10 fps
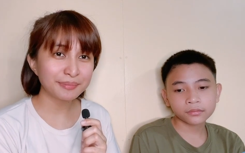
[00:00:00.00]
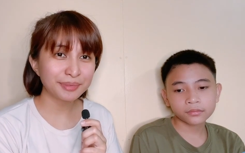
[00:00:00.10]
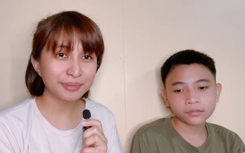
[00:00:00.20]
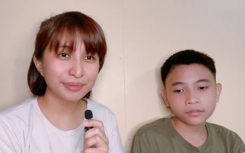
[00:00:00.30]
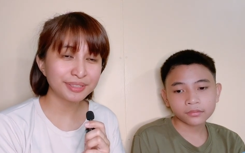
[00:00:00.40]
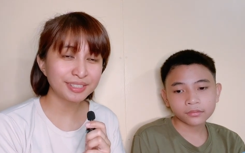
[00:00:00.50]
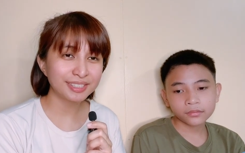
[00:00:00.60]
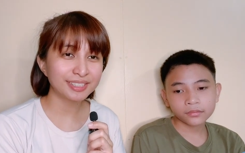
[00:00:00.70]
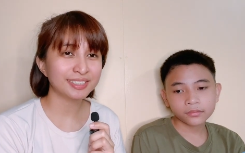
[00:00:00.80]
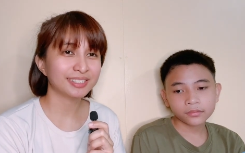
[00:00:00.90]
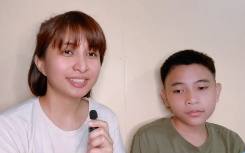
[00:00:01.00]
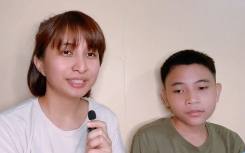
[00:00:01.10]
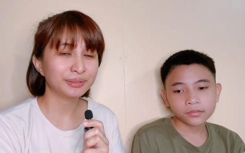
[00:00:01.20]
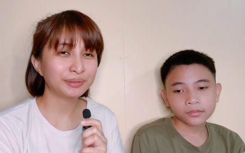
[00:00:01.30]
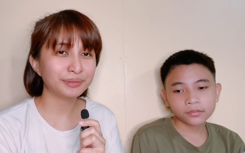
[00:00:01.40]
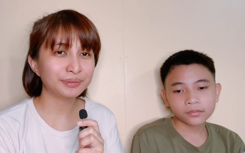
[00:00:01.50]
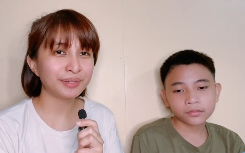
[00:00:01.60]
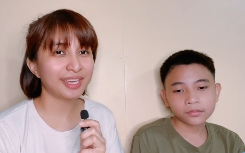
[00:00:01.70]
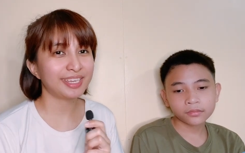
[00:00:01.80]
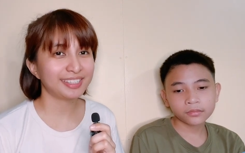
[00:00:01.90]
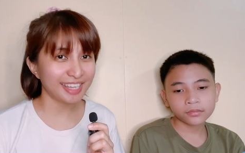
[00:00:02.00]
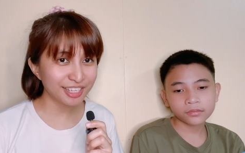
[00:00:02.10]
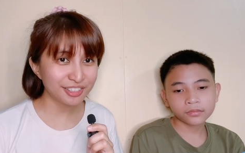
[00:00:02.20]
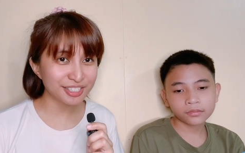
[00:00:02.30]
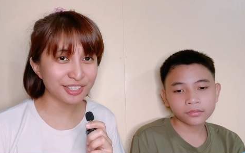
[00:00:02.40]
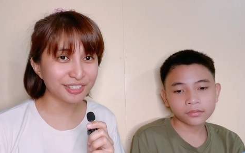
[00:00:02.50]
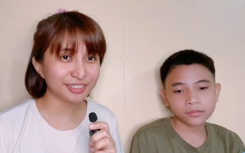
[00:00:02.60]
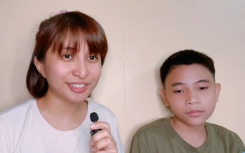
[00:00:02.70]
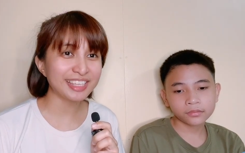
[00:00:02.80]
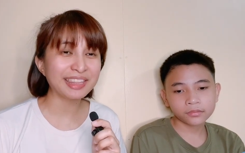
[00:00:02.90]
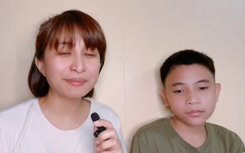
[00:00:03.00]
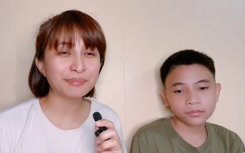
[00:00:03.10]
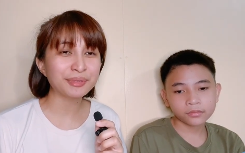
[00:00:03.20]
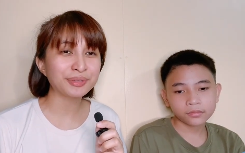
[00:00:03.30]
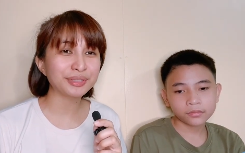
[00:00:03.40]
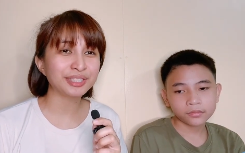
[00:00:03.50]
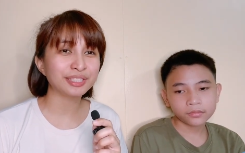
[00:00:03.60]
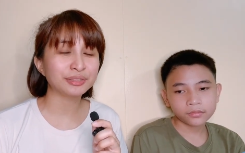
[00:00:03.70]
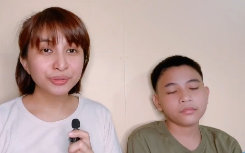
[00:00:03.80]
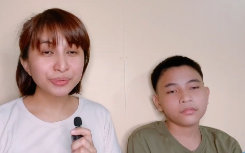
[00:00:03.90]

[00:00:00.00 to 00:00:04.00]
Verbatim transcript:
Speaker 1: the mood to do, and Adriel's also in the mood to